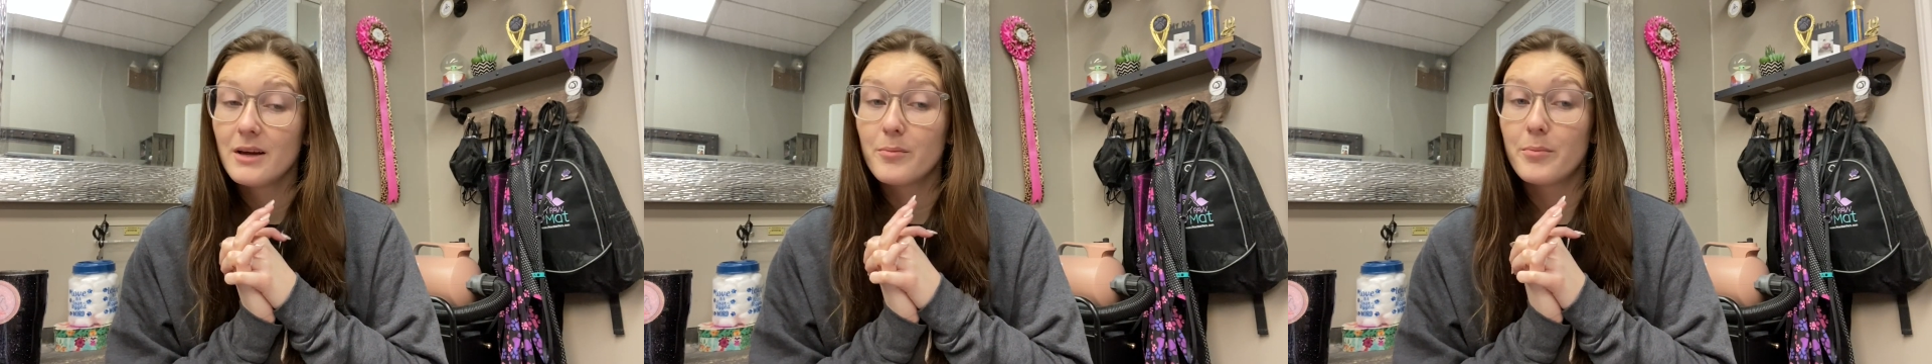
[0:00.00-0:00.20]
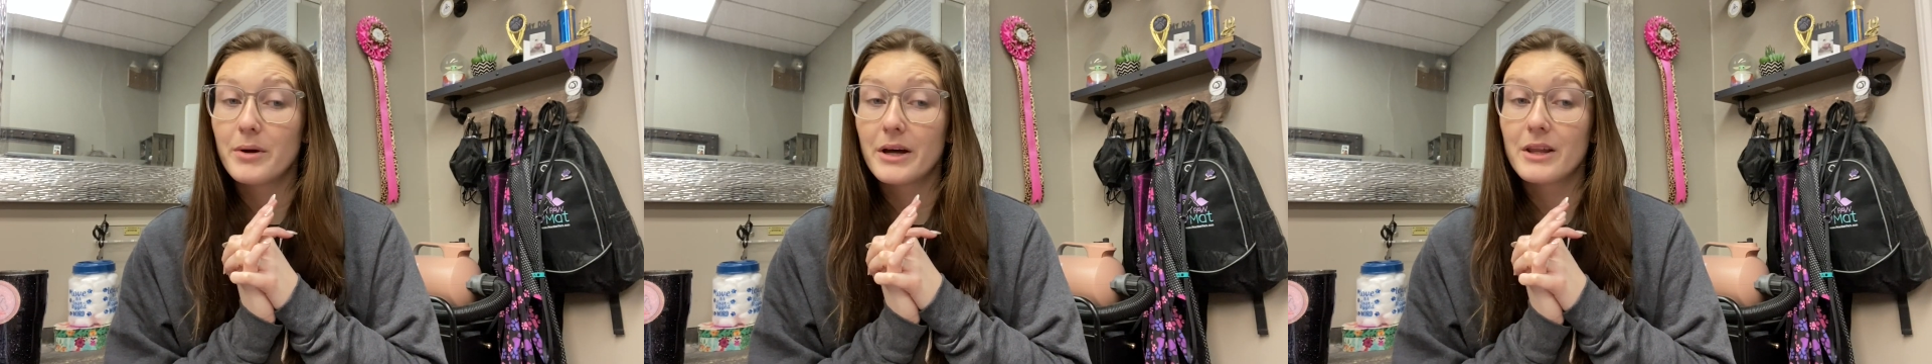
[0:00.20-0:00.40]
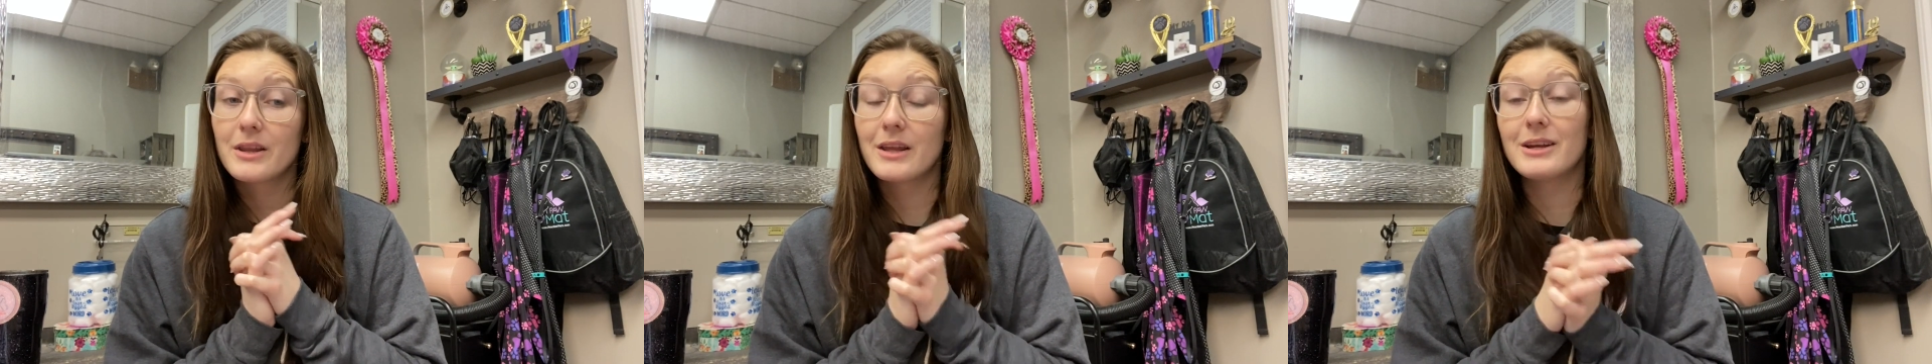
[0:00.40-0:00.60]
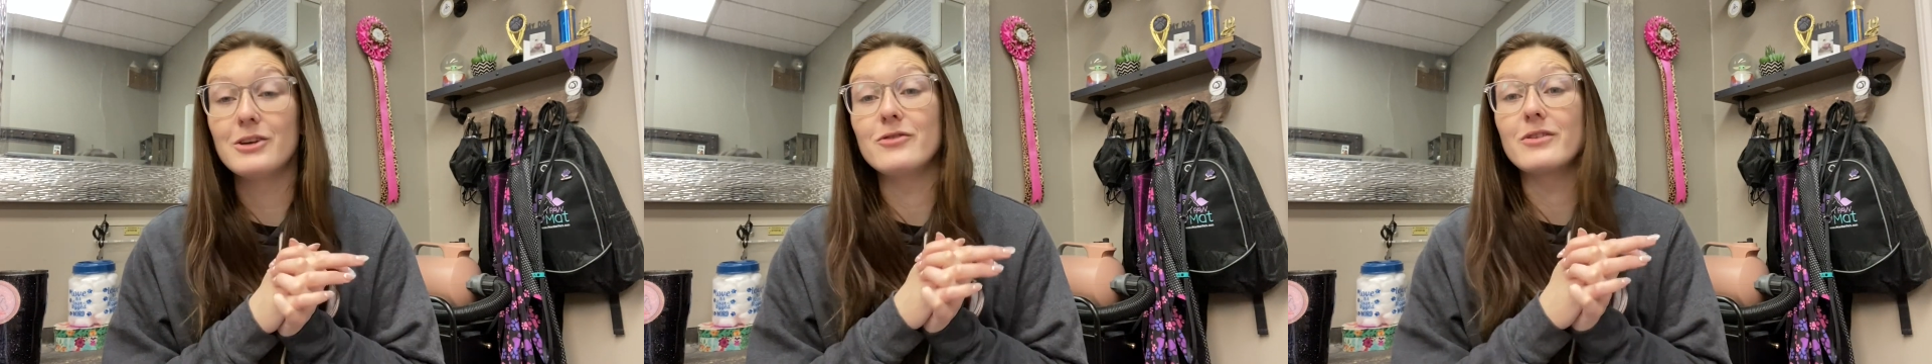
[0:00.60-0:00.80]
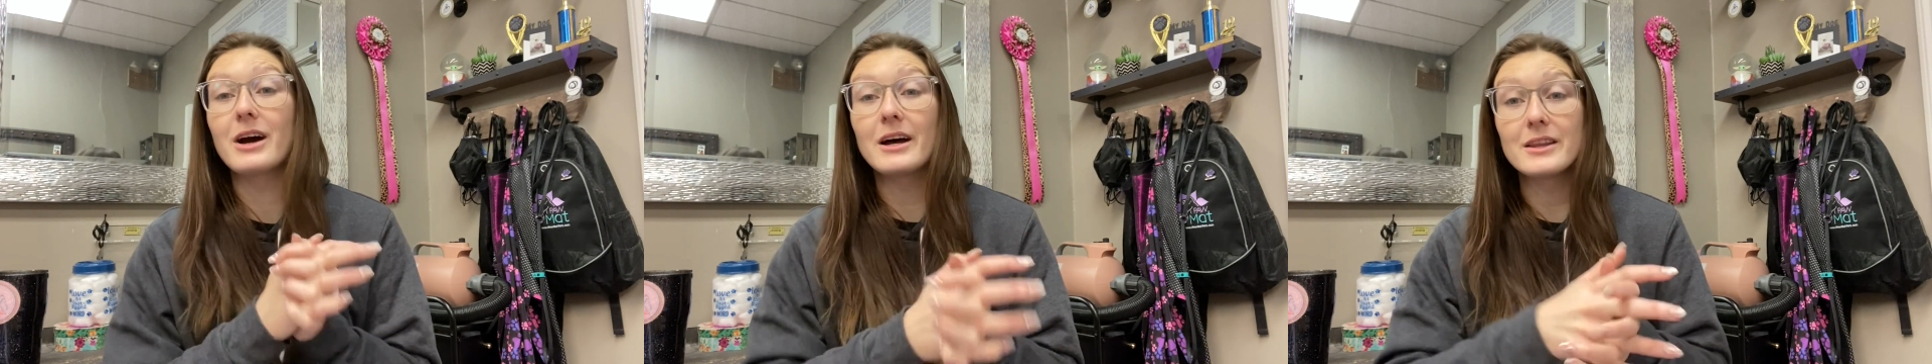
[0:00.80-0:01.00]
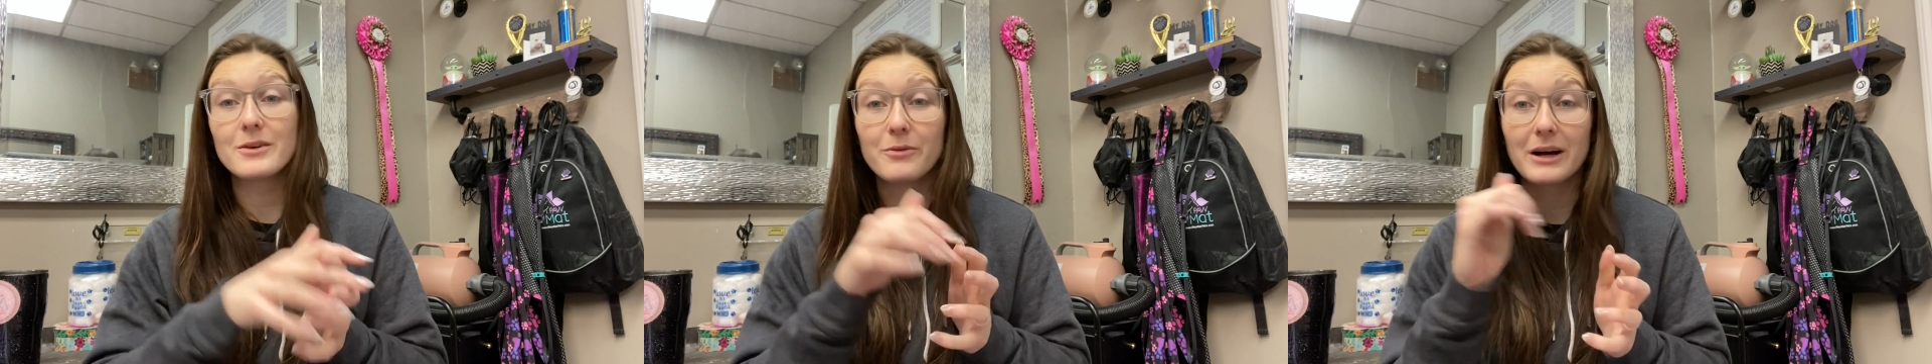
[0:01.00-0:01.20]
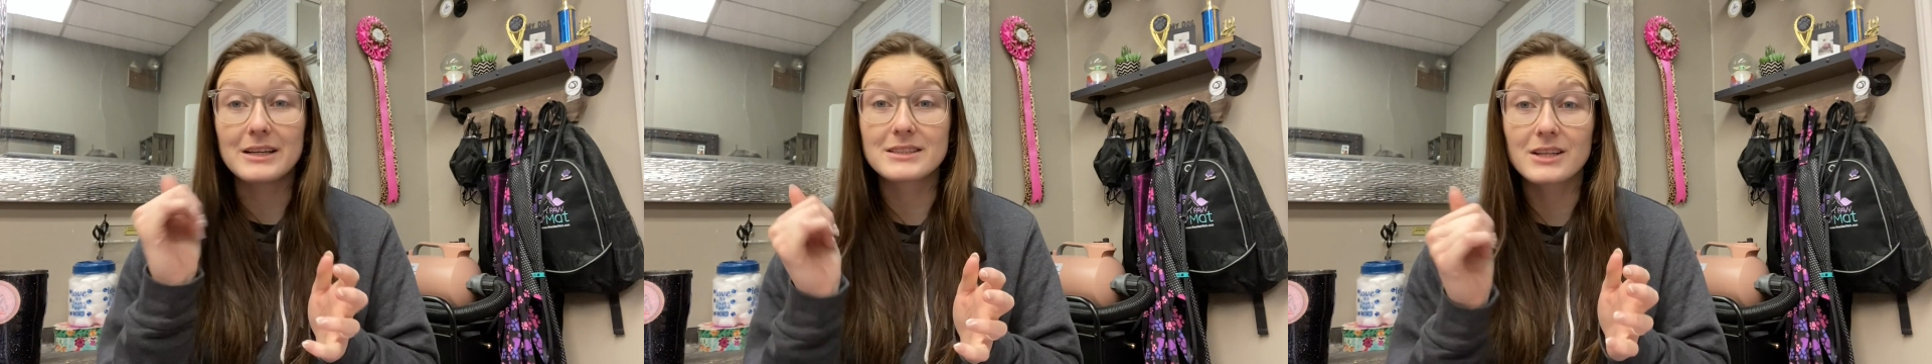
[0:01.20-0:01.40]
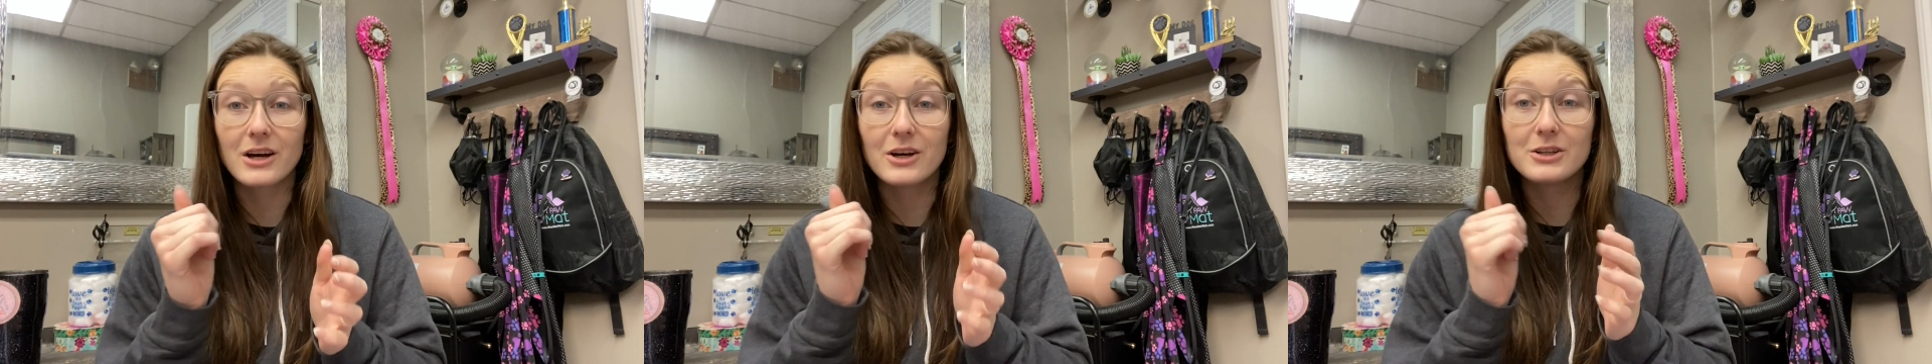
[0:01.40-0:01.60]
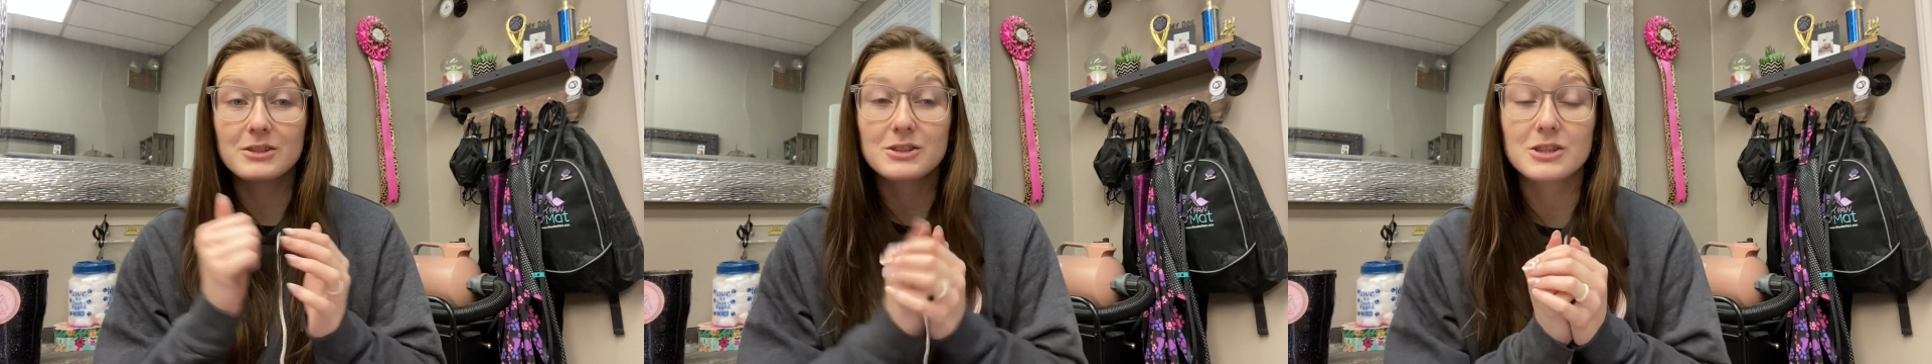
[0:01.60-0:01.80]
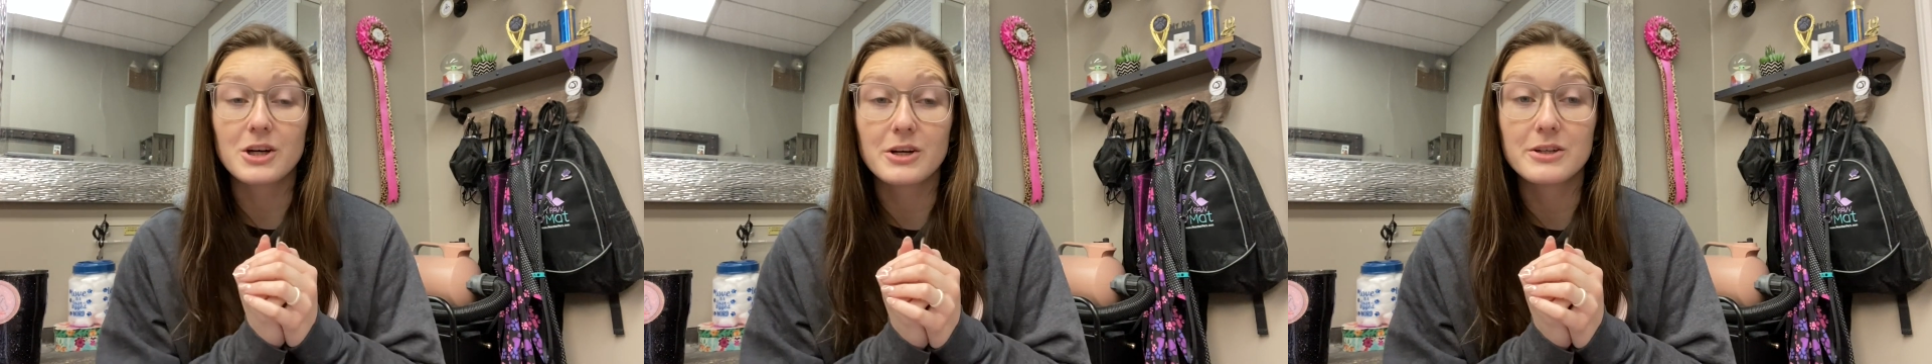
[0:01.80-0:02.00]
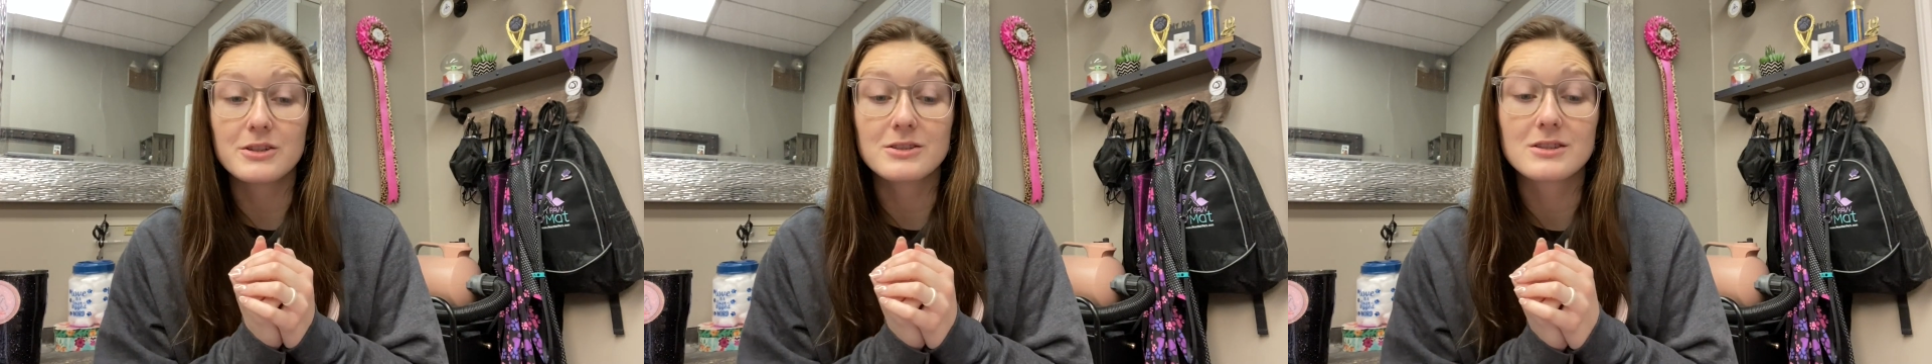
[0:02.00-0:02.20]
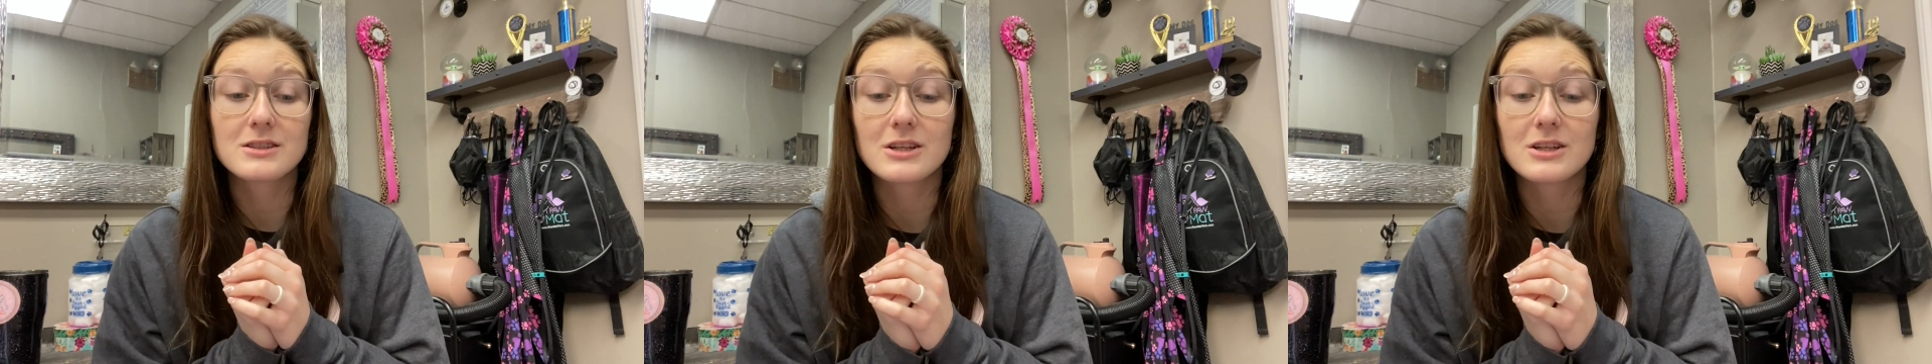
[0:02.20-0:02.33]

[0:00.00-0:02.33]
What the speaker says: But then you've got the West Coast shows.